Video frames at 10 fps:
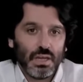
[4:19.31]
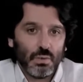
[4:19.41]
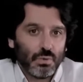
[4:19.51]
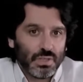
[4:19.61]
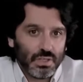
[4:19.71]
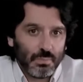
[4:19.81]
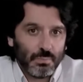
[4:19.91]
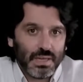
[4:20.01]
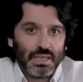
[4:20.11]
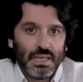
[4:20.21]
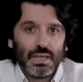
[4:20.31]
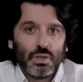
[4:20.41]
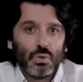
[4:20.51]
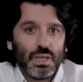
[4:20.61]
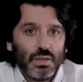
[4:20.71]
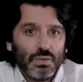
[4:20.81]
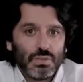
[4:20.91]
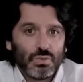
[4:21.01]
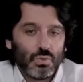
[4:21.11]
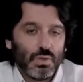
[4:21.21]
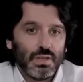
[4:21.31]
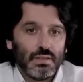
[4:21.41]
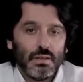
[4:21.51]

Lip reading: with a complete and coherent story